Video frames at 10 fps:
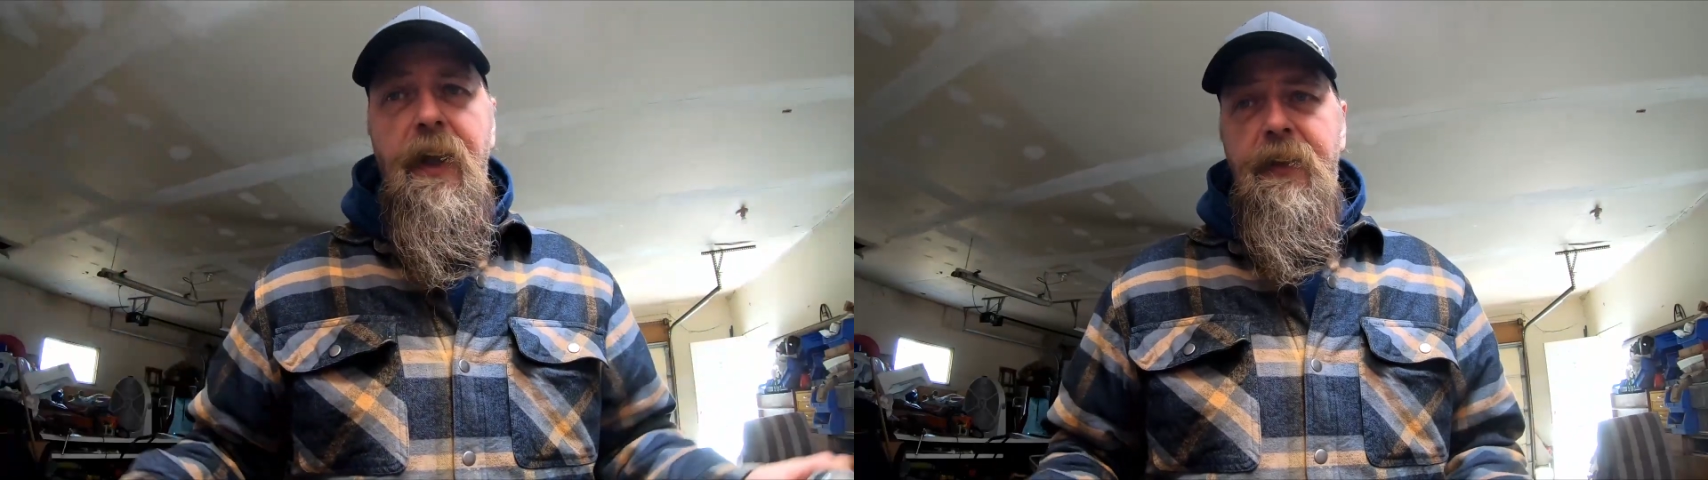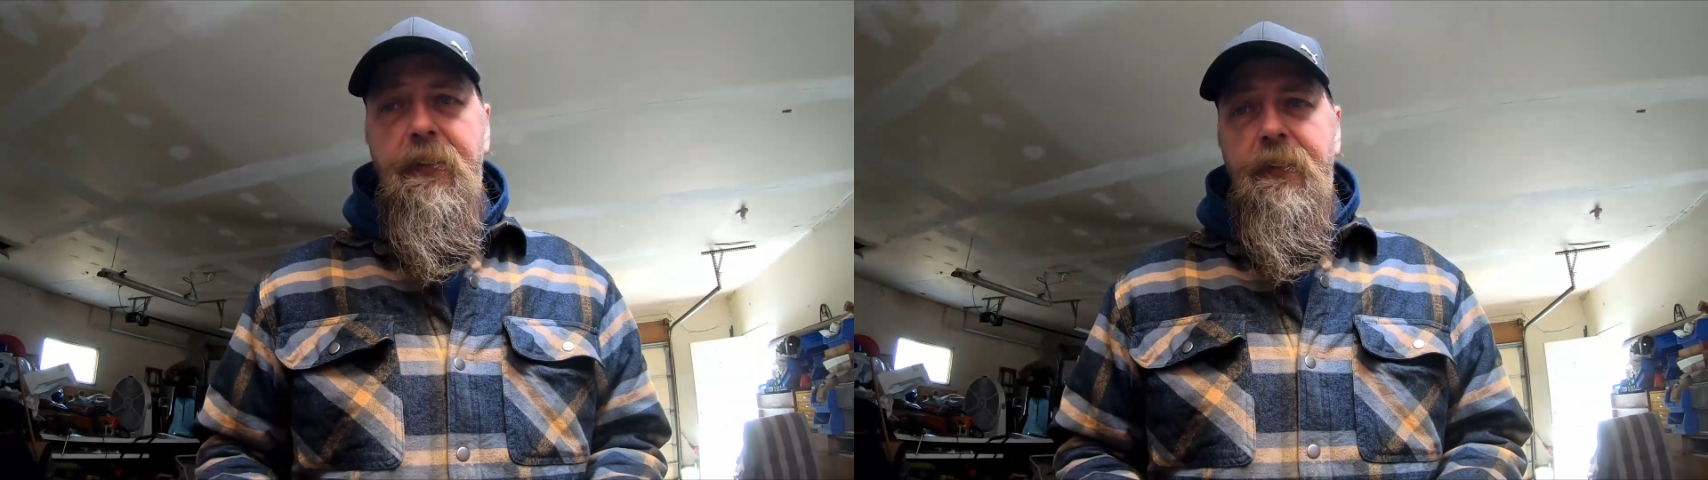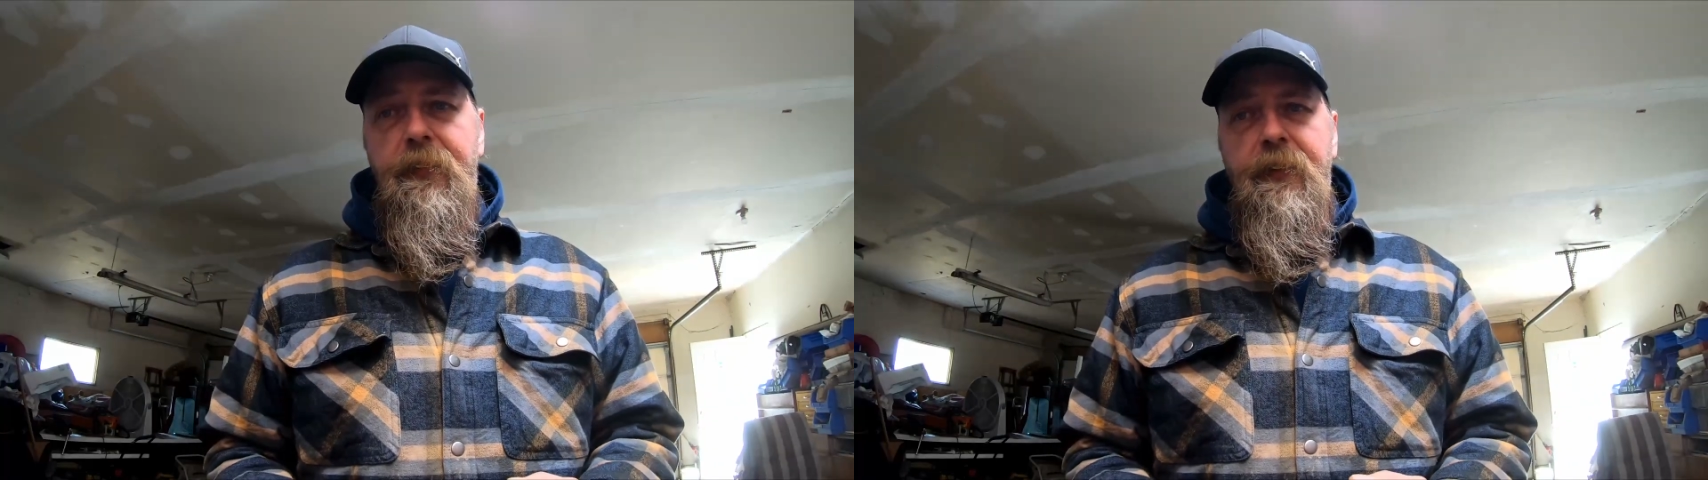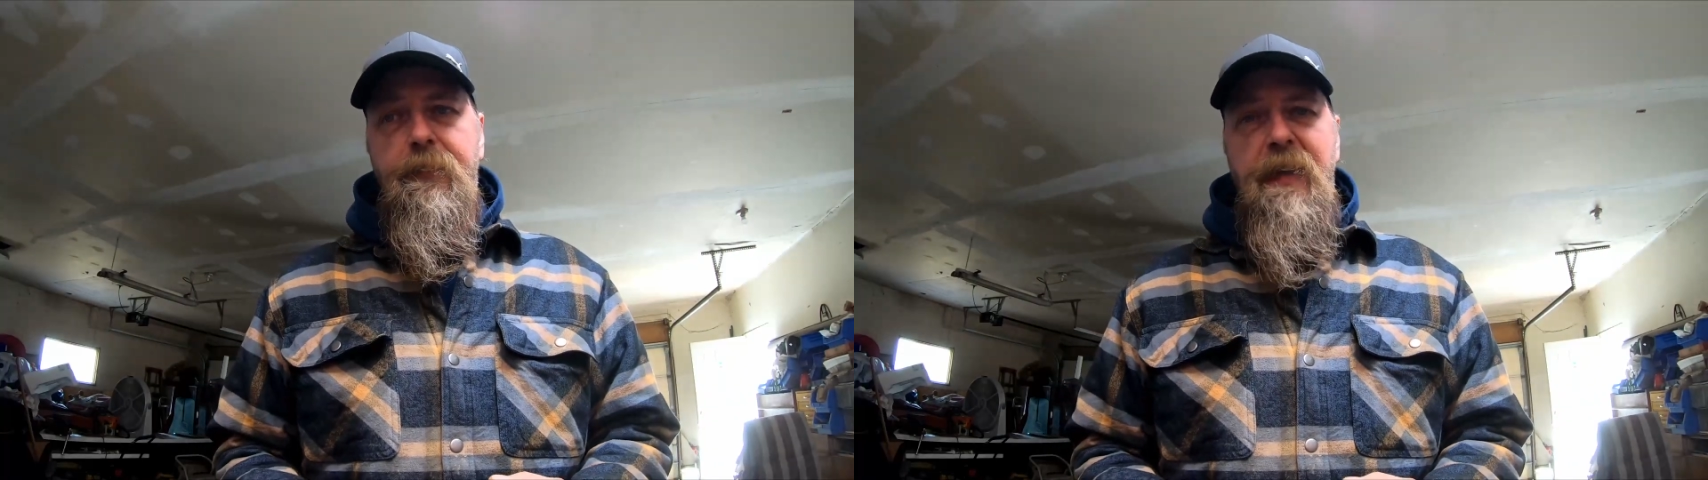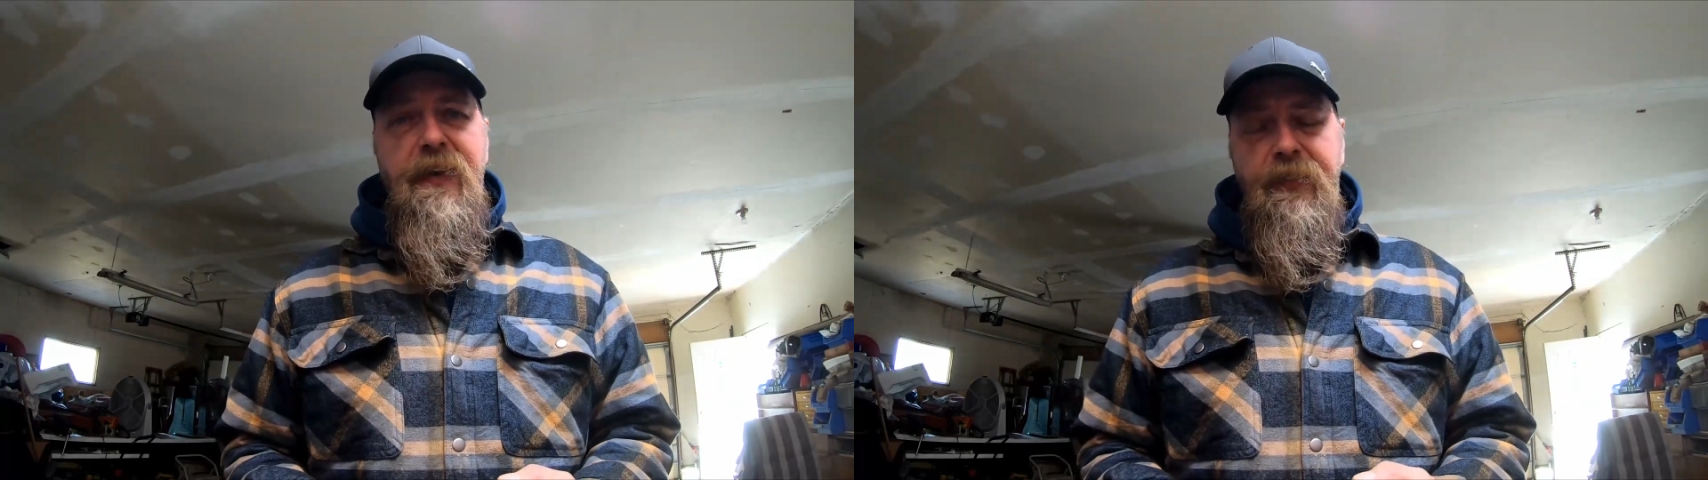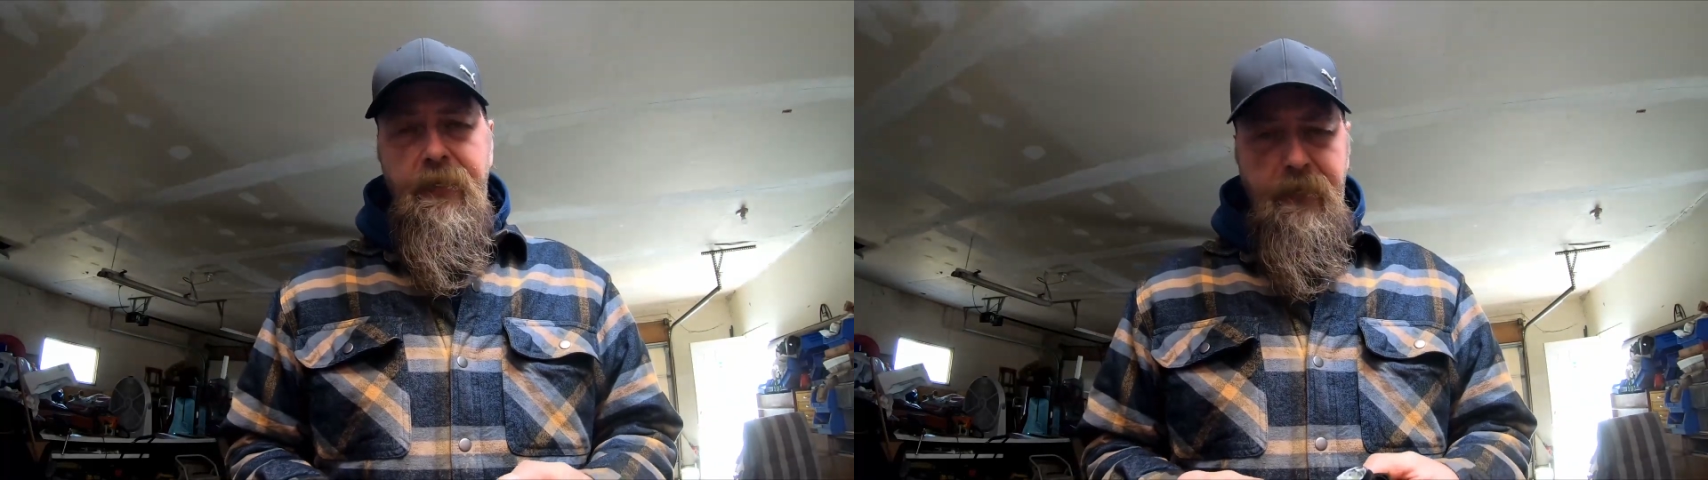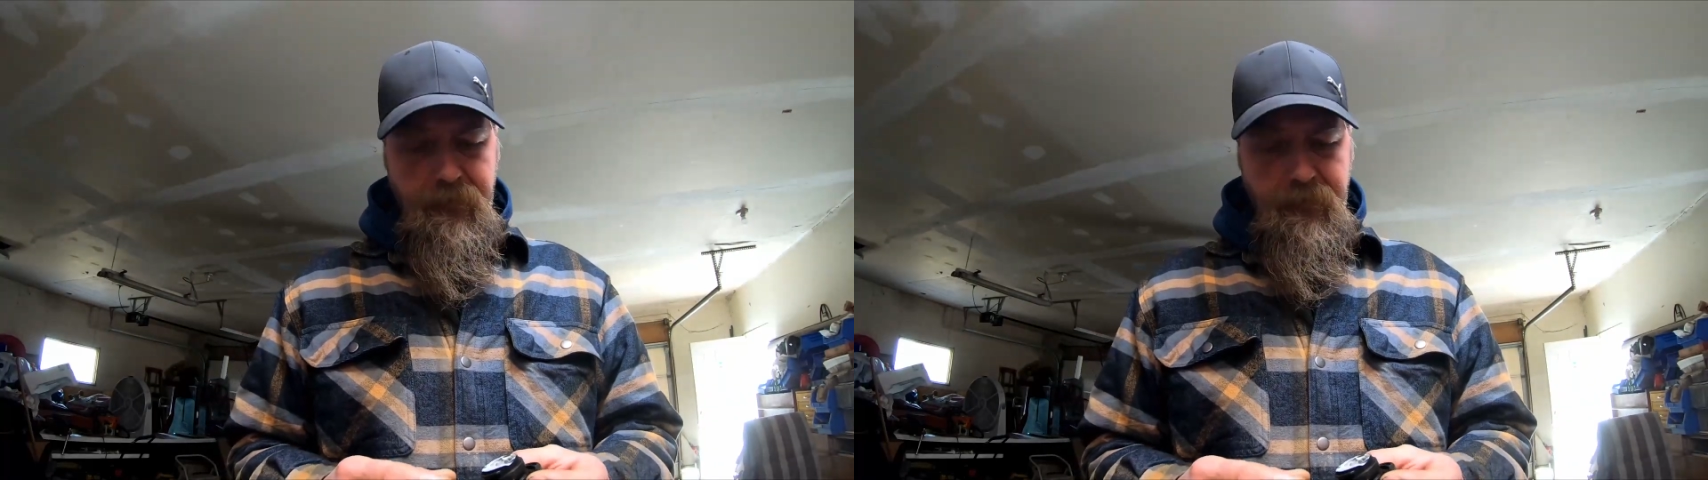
out of there like magic.